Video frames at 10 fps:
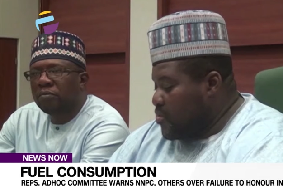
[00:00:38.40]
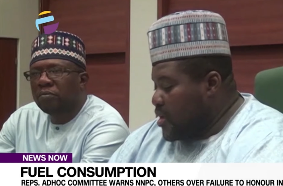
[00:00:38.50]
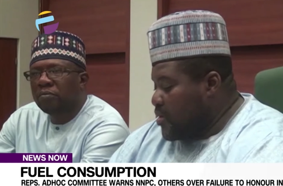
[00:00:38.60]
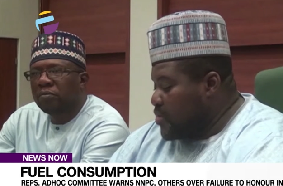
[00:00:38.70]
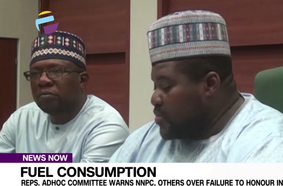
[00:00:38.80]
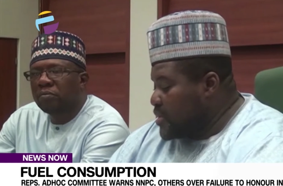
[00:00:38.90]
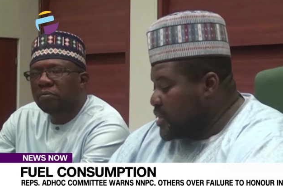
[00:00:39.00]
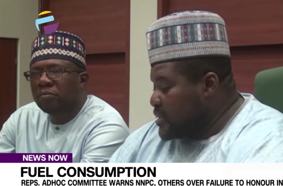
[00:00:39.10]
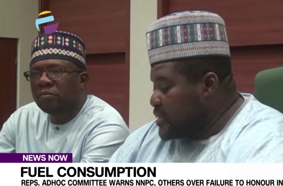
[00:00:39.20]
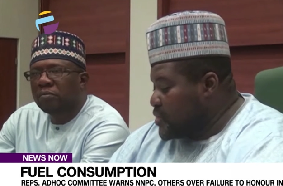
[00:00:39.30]
Speaker 1: were all
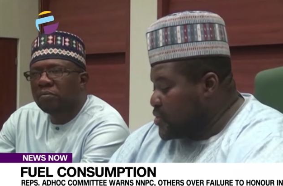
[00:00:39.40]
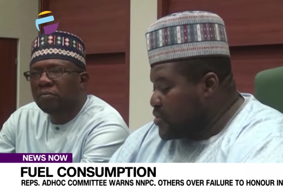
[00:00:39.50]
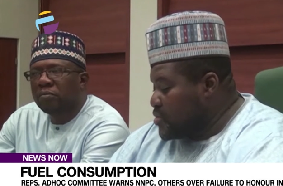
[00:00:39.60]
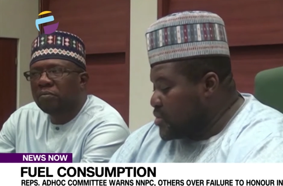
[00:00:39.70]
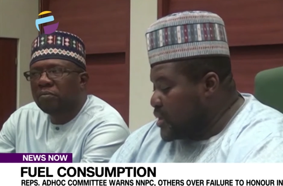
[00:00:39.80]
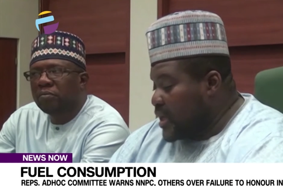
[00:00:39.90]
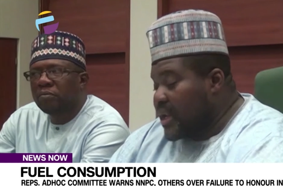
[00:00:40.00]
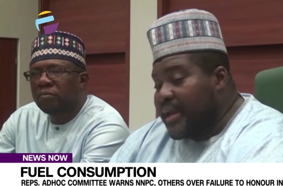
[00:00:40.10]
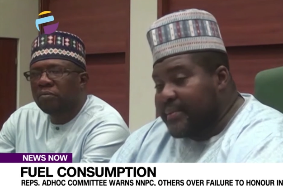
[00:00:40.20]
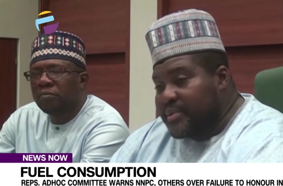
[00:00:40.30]
witnesses to the
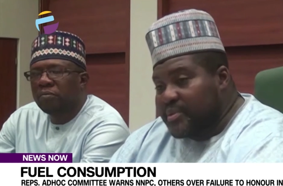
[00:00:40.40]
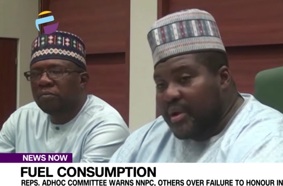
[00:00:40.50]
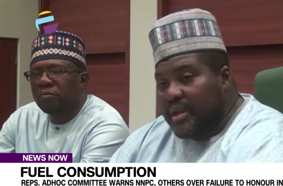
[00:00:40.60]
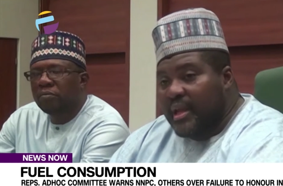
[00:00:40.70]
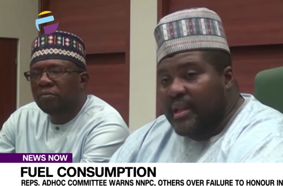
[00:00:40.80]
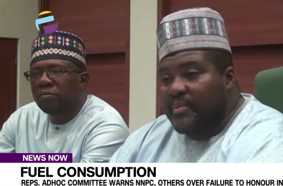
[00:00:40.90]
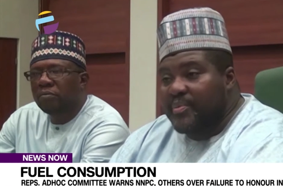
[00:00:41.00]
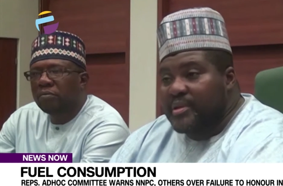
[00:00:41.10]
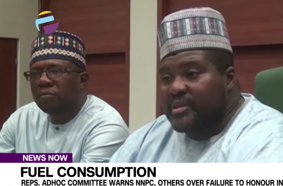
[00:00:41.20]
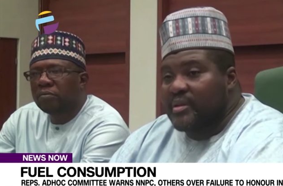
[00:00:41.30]
claims by the
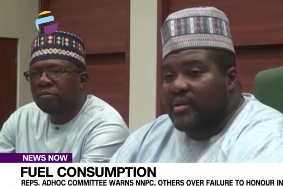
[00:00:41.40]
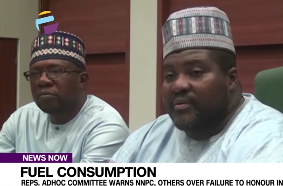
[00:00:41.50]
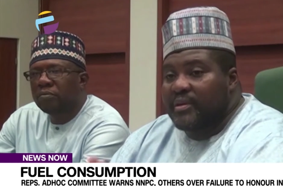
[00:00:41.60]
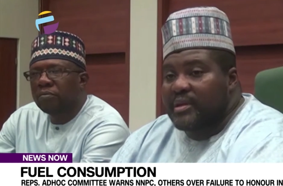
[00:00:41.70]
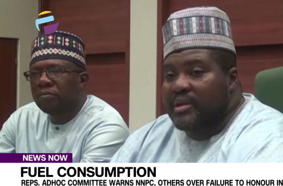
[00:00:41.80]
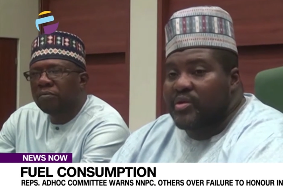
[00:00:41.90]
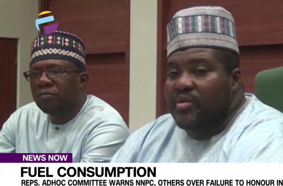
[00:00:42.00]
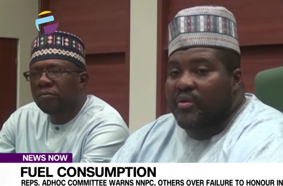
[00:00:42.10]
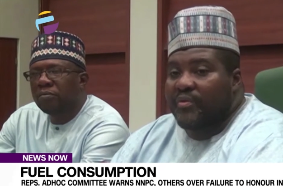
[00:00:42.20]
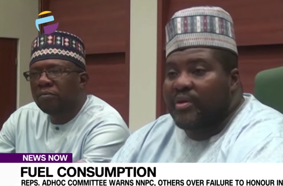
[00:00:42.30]
NNPC on the
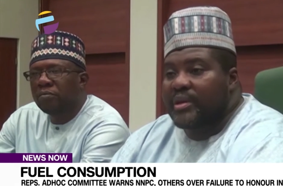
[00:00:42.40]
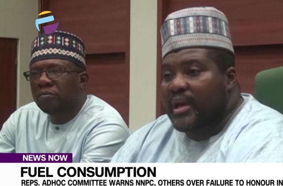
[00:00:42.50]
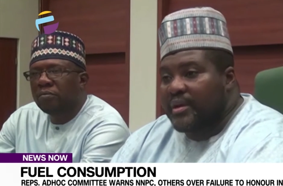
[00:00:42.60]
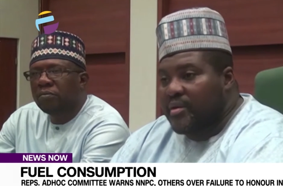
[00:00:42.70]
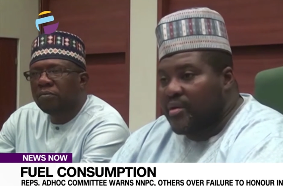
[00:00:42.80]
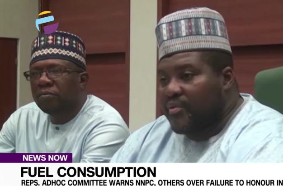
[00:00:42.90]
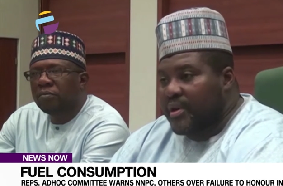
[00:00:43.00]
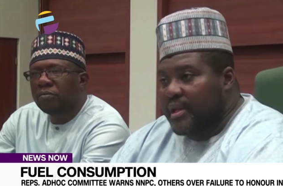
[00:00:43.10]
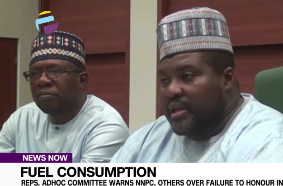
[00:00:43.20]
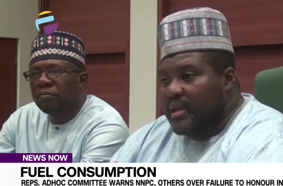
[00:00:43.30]
issue of
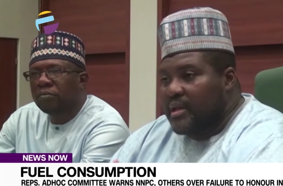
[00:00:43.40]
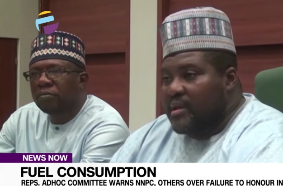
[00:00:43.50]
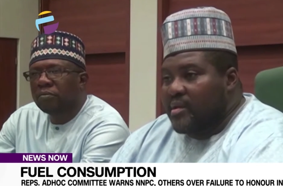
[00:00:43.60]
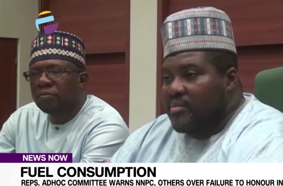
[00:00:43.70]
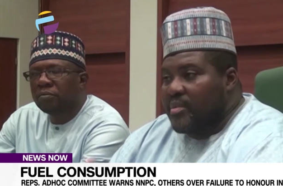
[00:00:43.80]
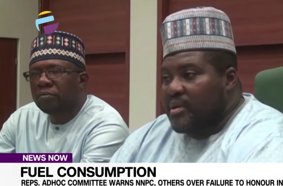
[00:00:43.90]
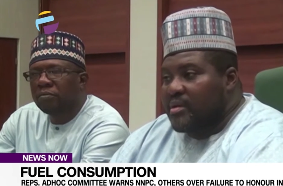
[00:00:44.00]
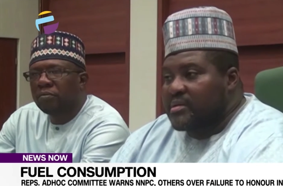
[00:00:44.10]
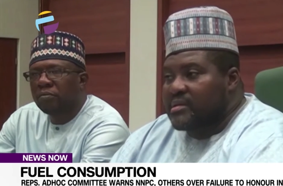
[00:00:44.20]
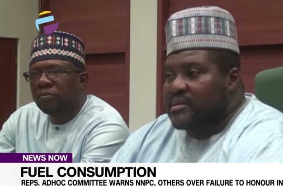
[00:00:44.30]
under-recovery
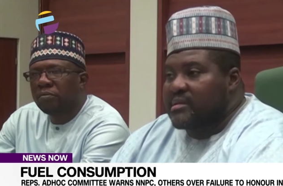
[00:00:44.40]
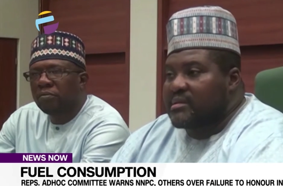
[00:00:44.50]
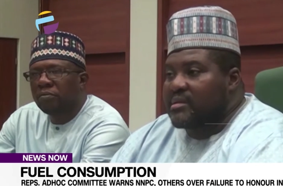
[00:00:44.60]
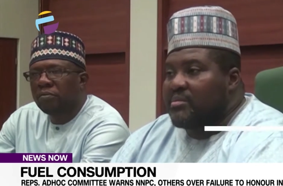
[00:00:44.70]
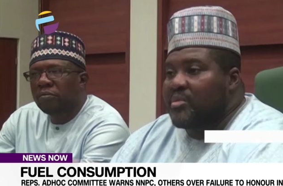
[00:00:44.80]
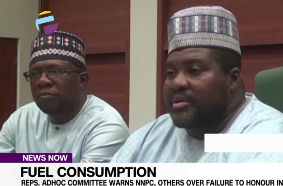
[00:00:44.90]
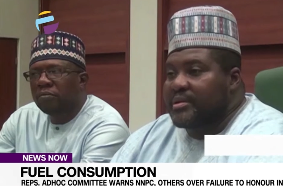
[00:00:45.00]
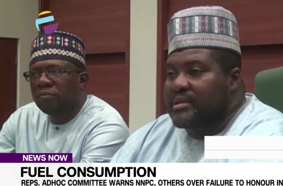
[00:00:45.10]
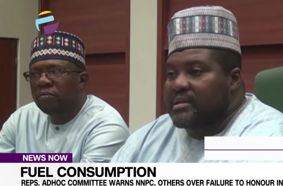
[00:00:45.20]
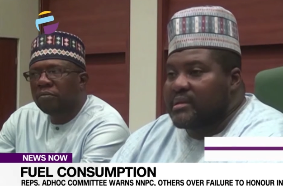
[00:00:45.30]
because some
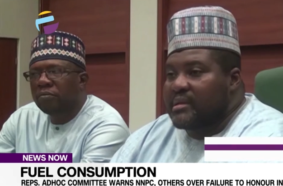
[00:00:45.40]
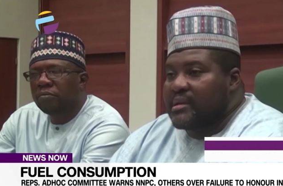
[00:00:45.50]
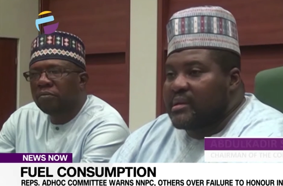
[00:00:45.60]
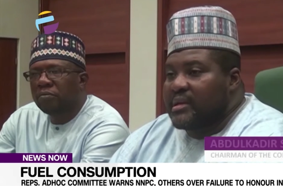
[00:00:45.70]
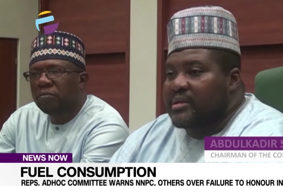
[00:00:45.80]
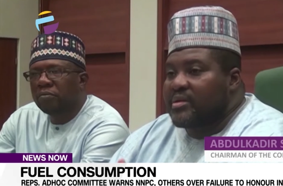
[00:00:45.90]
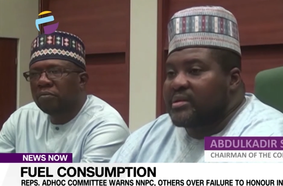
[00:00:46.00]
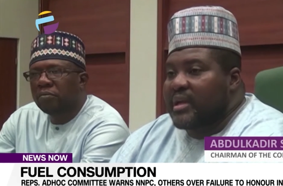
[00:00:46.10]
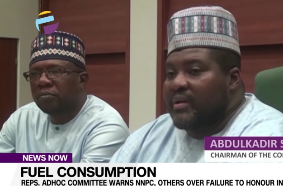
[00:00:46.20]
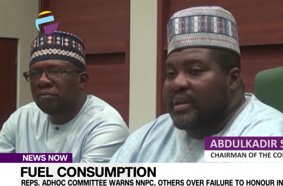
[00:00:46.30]
months it
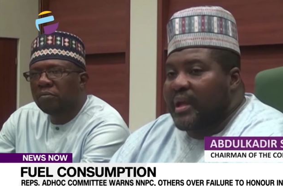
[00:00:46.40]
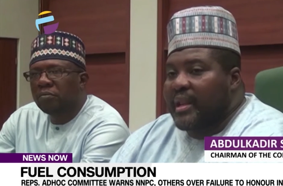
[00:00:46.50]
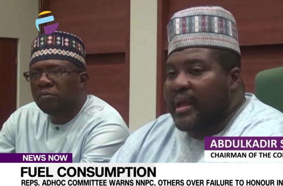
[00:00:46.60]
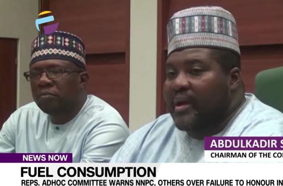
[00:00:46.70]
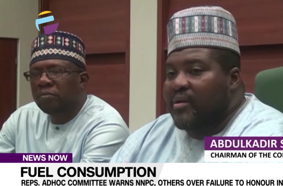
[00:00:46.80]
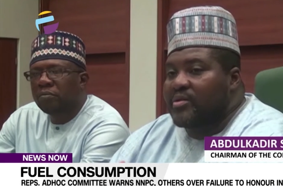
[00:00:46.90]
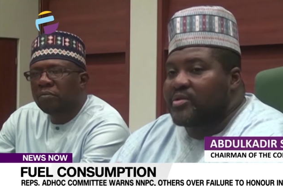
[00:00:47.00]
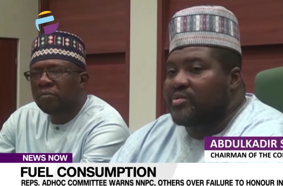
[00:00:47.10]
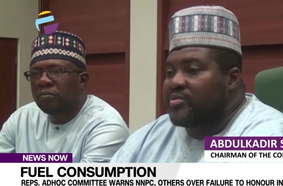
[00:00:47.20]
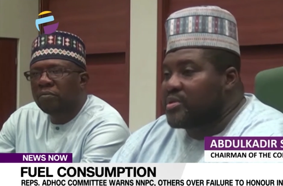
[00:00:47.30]
turns out that they are
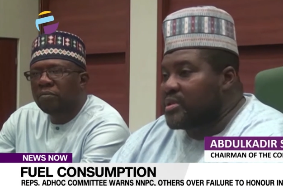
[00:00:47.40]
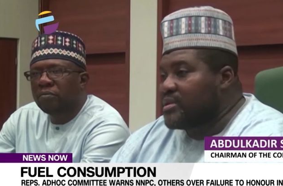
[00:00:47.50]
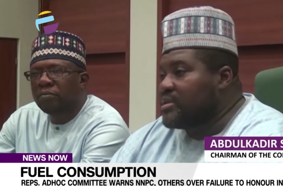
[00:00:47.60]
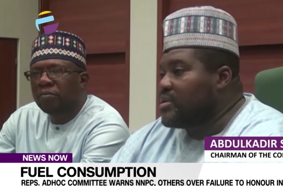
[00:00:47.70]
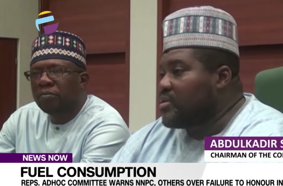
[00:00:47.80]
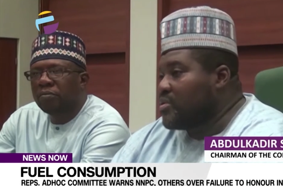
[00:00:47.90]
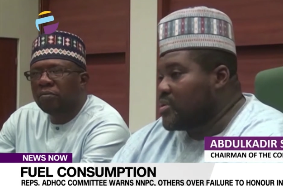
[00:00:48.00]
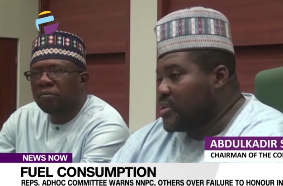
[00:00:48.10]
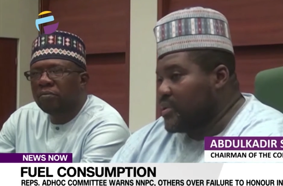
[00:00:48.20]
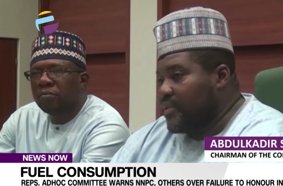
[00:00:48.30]
contributing zero
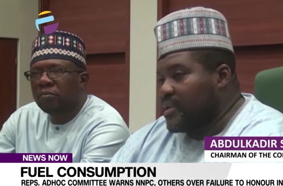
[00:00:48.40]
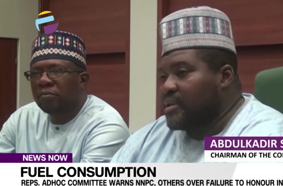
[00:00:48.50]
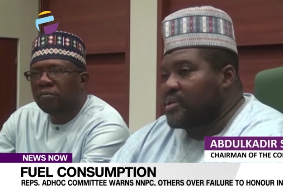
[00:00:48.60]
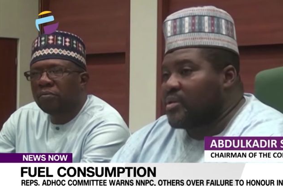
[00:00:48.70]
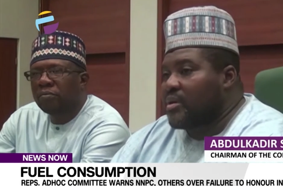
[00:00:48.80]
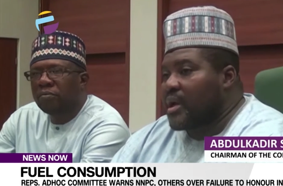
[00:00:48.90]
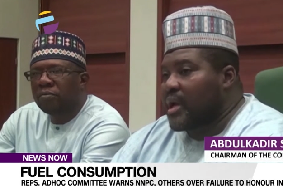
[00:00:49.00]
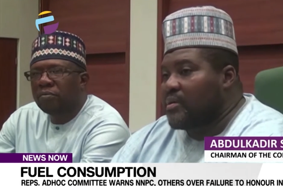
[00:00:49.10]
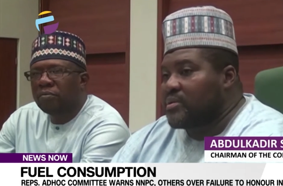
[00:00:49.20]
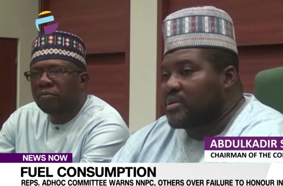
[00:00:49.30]
to the federation
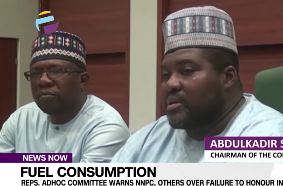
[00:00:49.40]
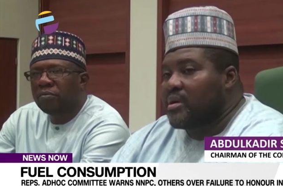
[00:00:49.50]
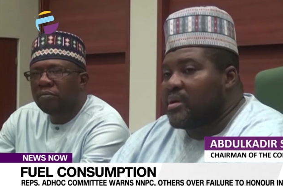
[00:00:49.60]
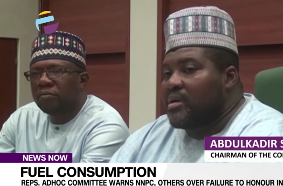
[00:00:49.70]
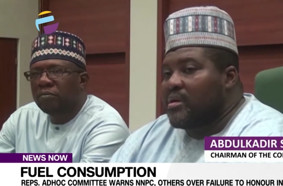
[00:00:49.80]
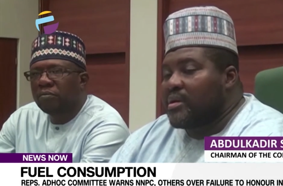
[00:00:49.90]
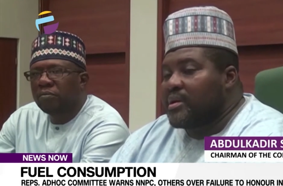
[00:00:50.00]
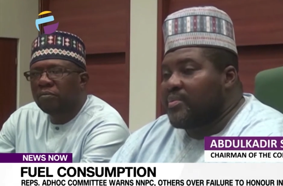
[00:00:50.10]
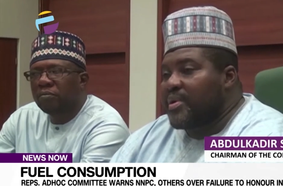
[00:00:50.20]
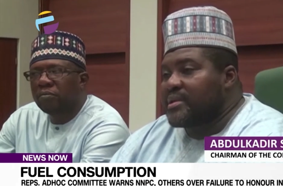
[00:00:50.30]
account
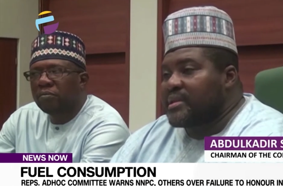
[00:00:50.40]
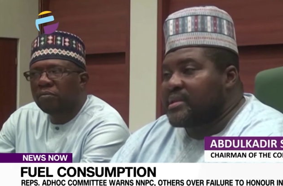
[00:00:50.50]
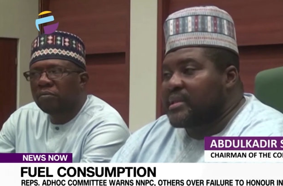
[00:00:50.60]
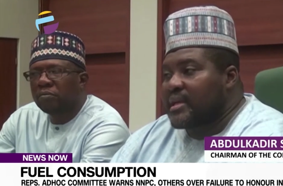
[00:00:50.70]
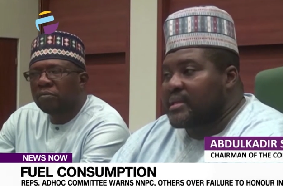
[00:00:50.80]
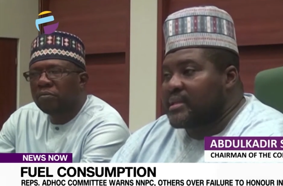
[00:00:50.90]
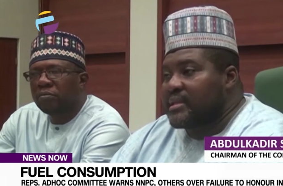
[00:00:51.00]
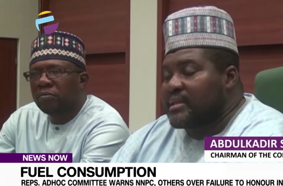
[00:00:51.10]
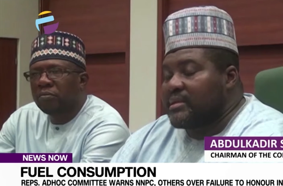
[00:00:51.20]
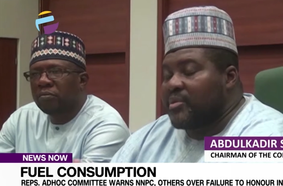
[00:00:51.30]
on the basis that
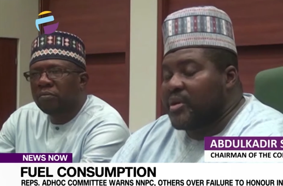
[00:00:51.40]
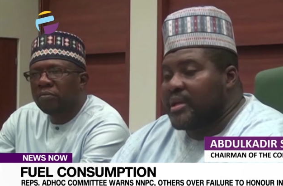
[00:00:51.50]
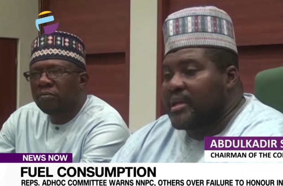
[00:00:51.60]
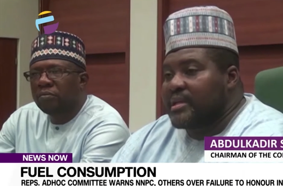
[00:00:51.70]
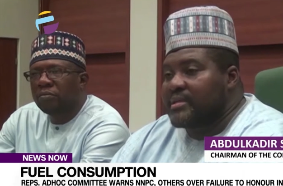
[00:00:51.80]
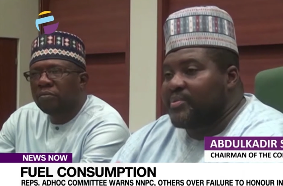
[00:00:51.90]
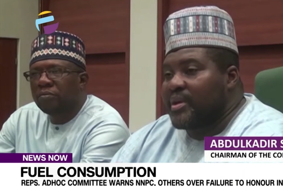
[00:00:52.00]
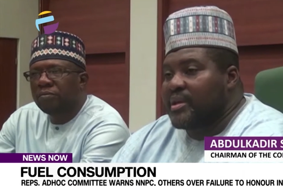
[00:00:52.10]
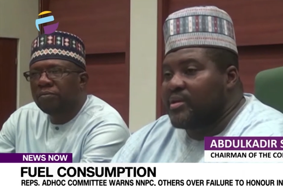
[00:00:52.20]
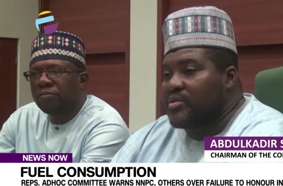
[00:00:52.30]
the money is
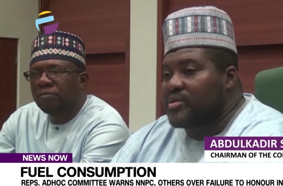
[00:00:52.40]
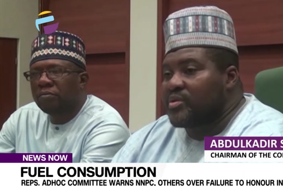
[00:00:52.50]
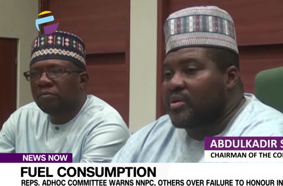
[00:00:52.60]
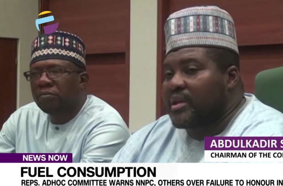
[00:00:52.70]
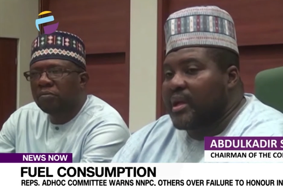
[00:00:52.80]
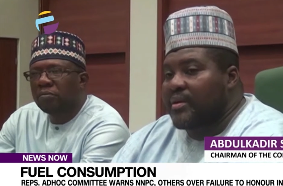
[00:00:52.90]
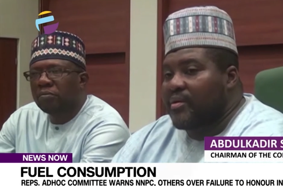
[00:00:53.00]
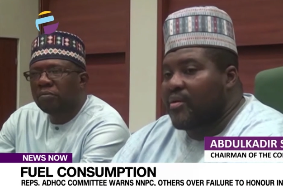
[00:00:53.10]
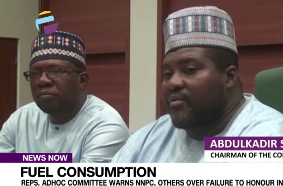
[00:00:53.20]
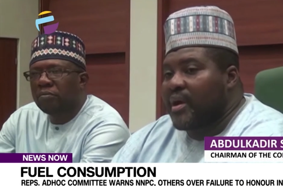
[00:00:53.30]
being used to
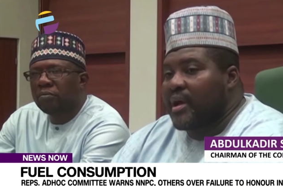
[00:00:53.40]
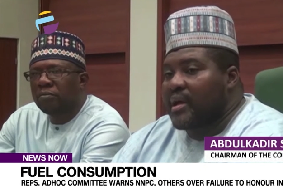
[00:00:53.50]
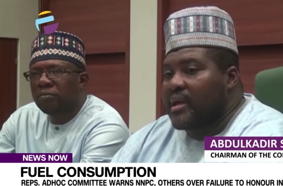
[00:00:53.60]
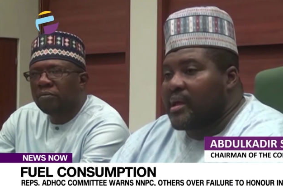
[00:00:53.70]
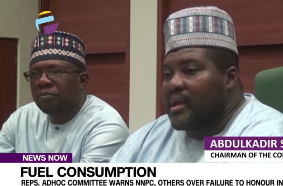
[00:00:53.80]
under-recover